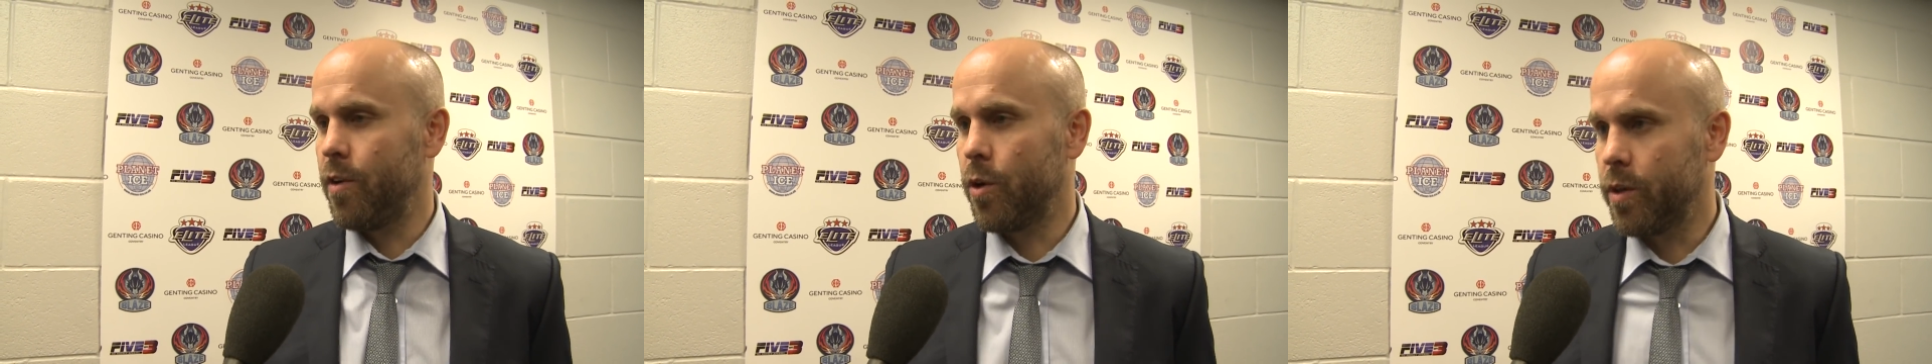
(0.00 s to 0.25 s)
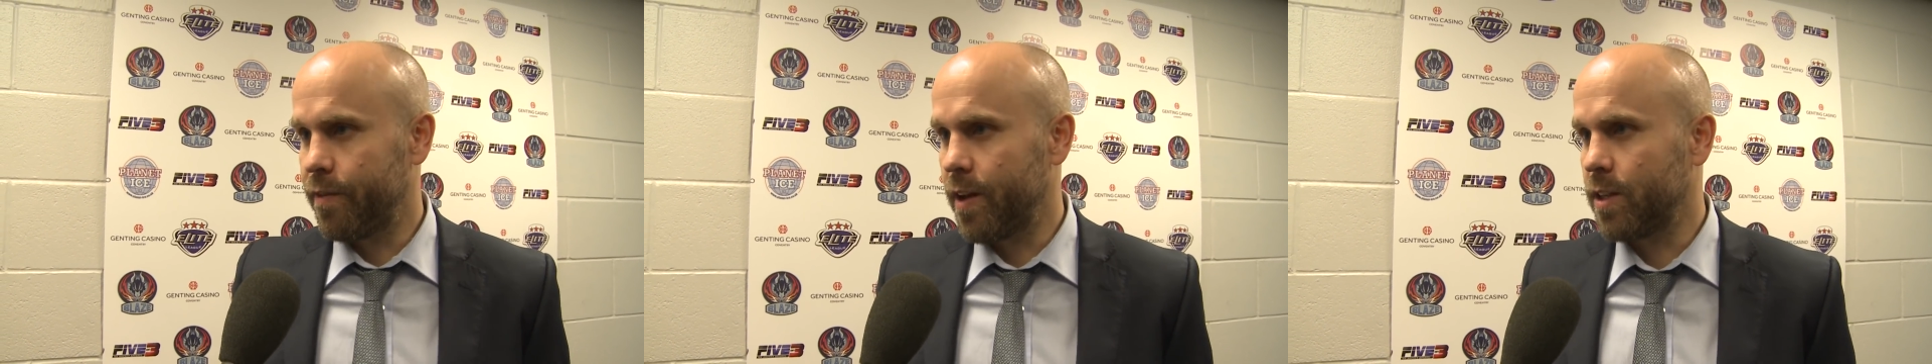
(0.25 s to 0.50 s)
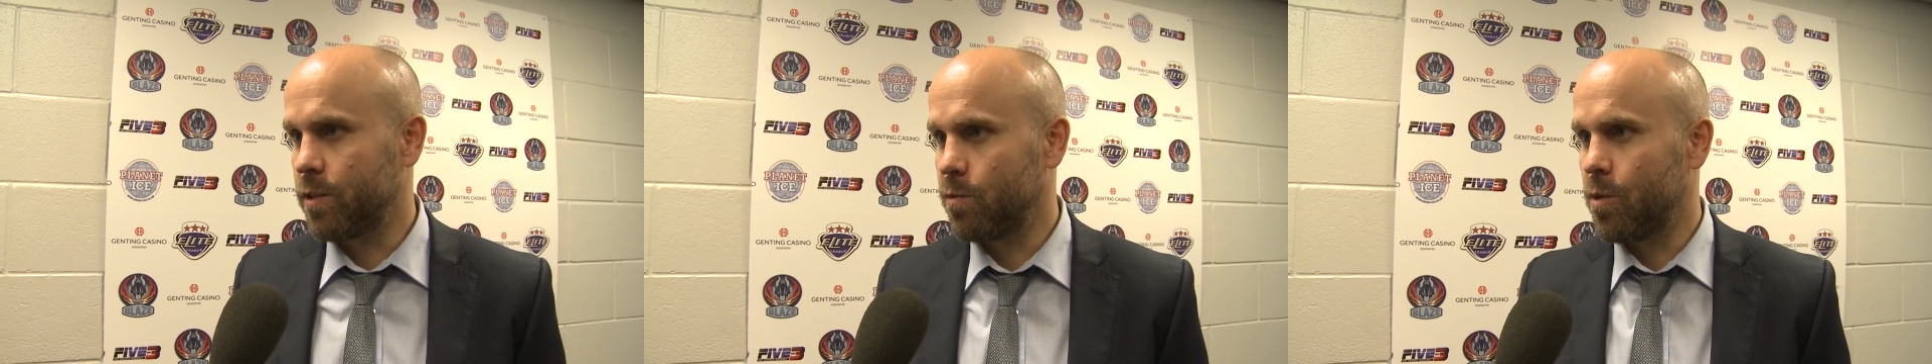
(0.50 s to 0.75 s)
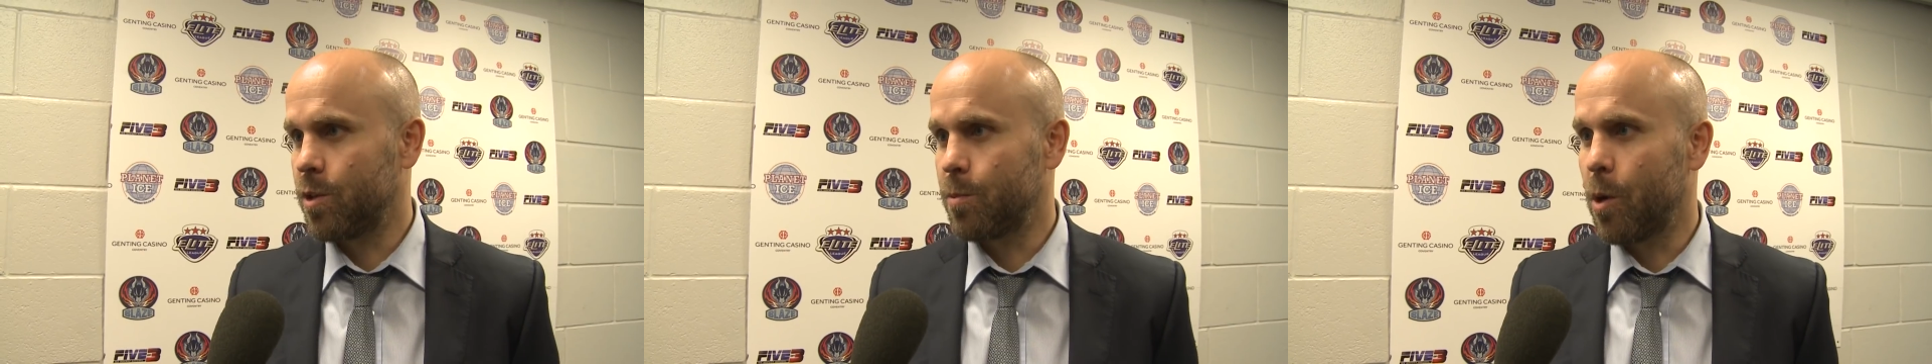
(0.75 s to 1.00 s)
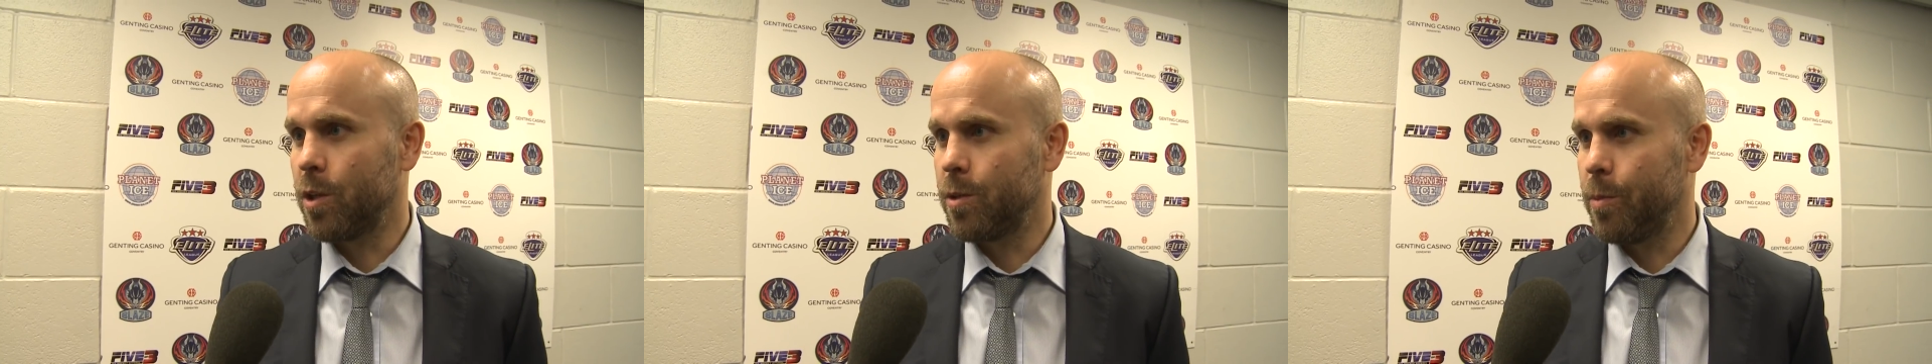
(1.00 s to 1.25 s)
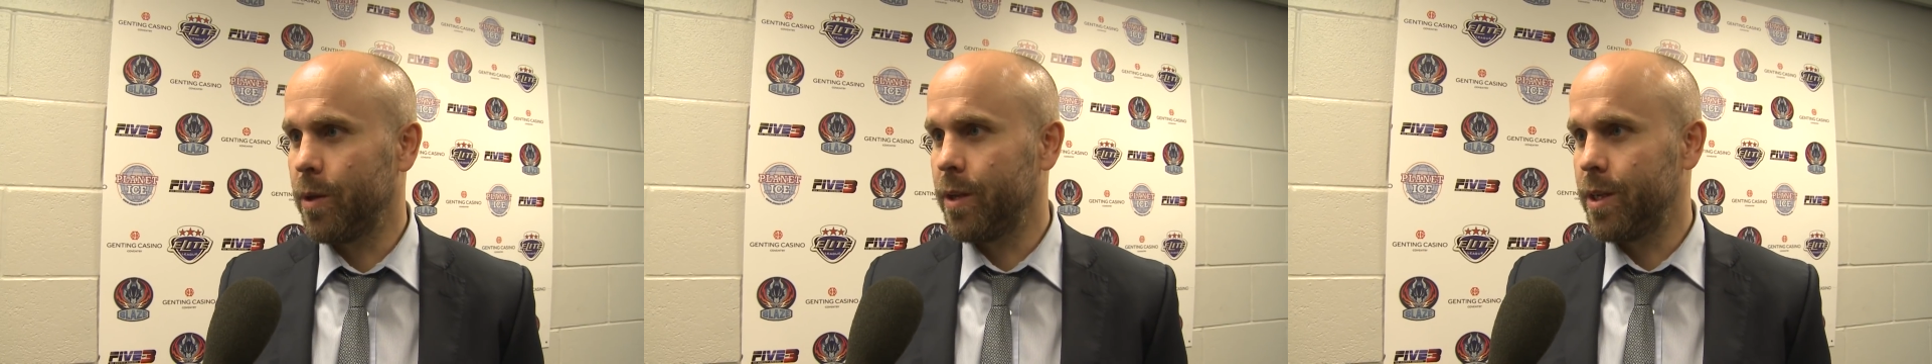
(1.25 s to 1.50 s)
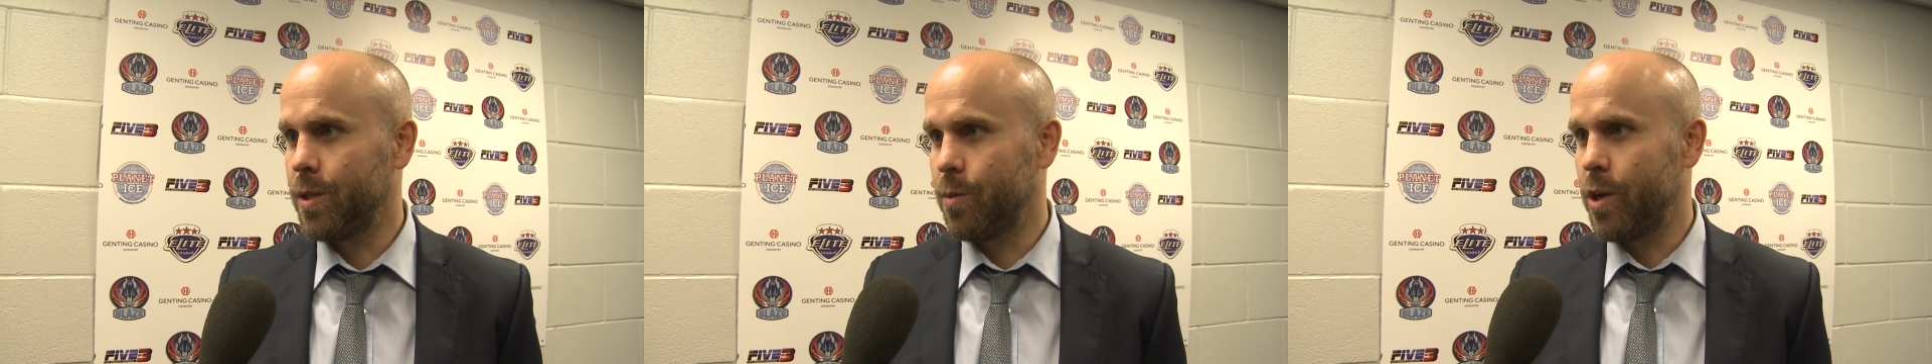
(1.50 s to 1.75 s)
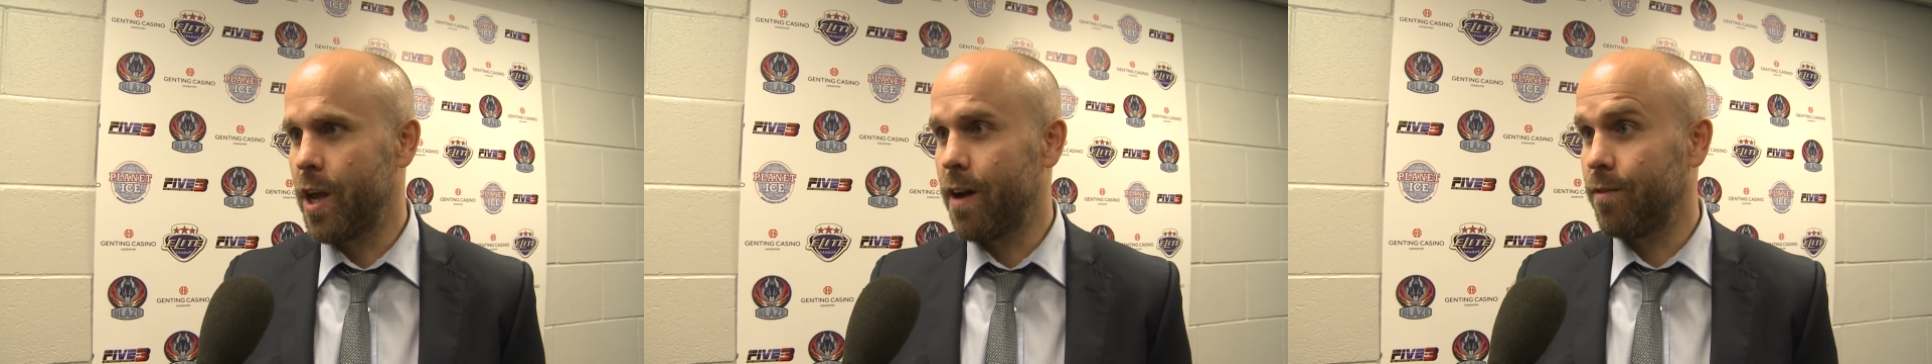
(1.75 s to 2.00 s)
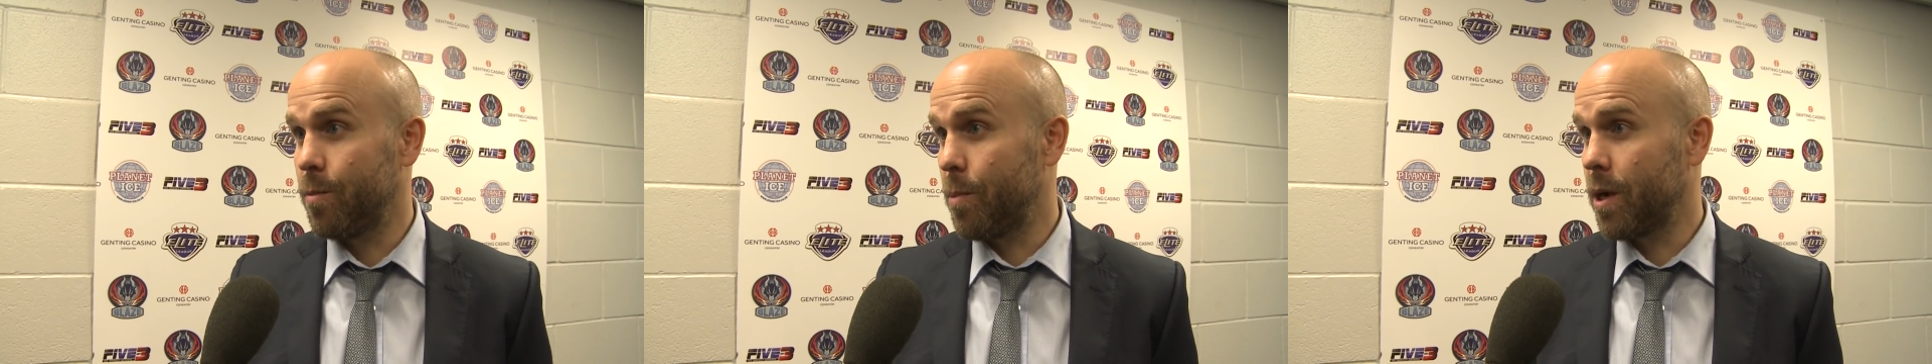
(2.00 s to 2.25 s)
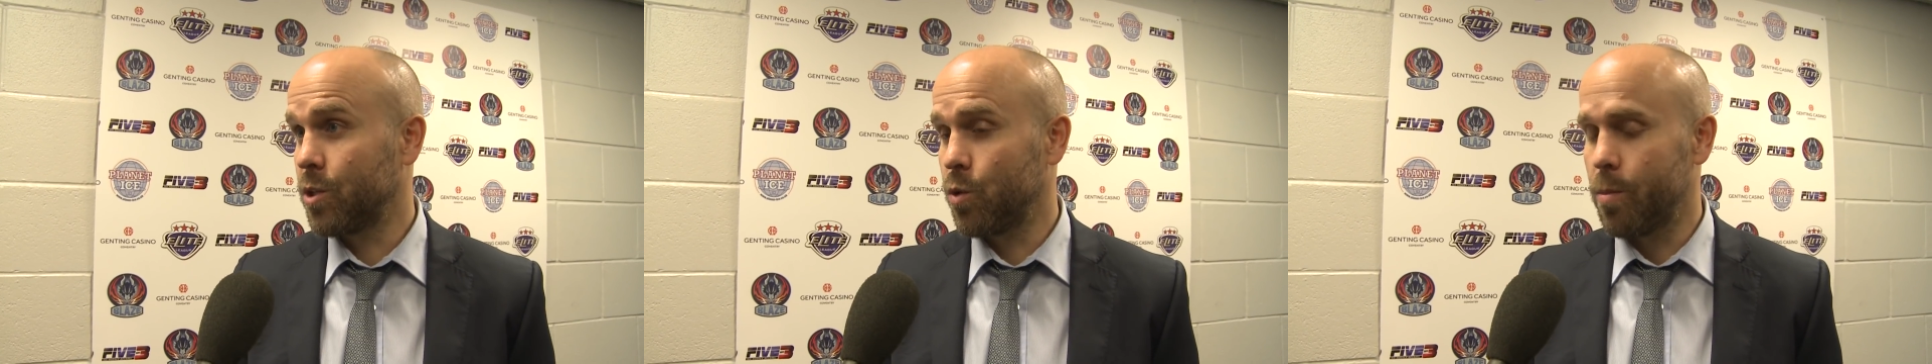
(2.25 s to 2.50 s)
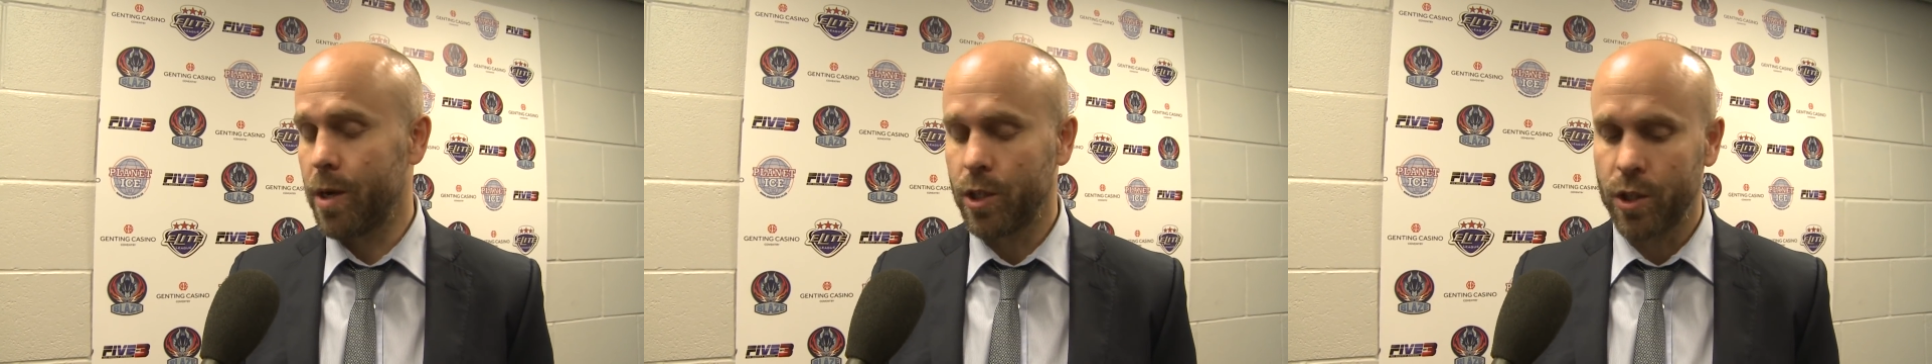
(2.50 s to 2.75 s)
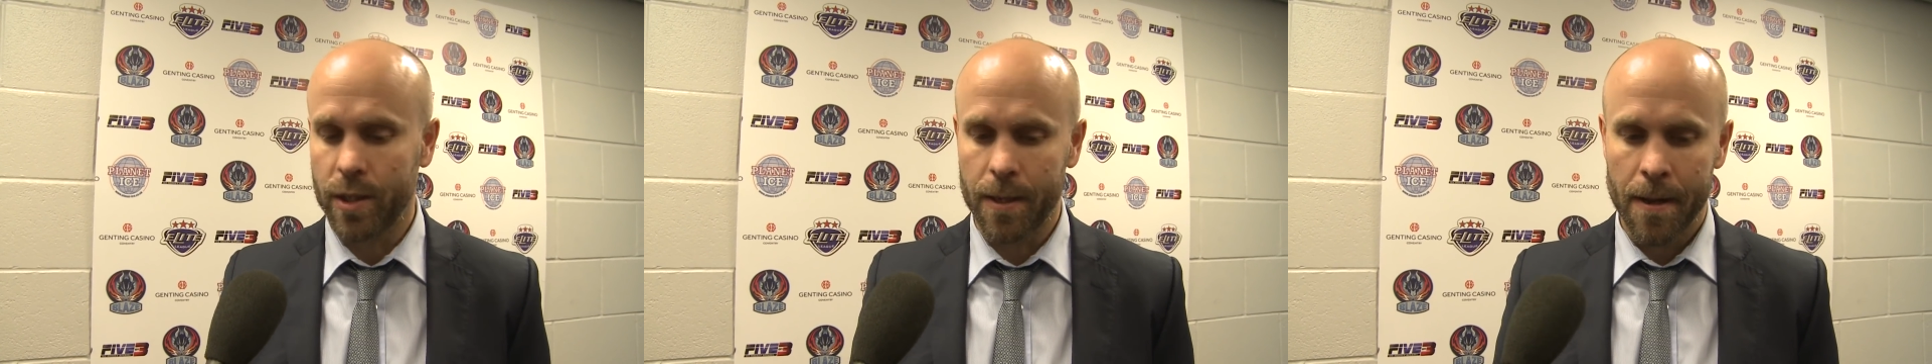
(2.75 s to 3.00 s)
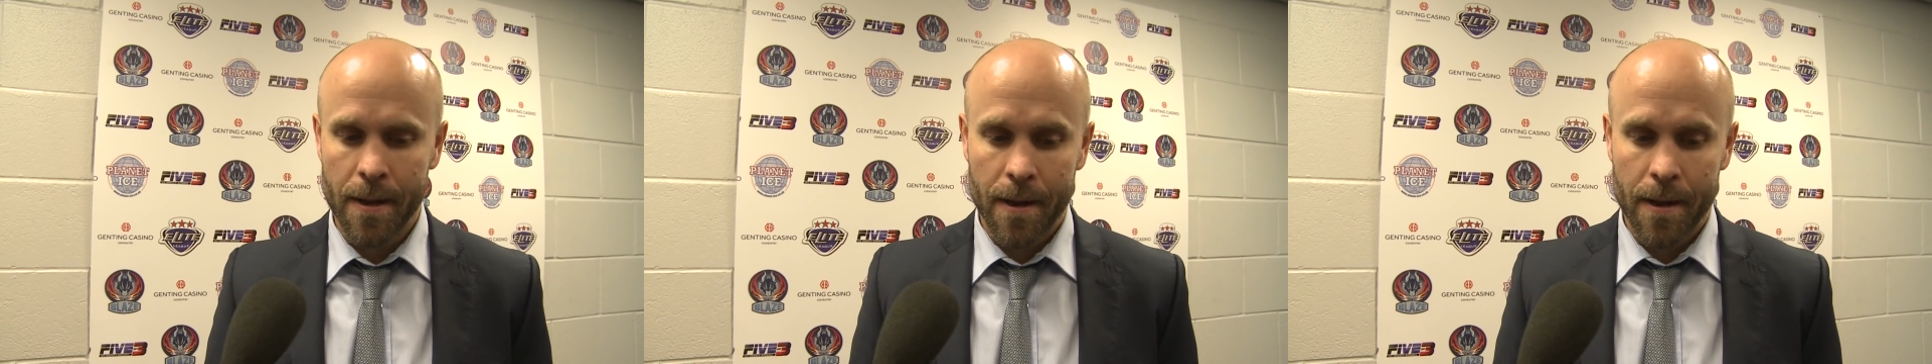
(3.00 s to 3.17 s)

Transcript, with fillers: your defensive responsibilities when you have the puck so much. And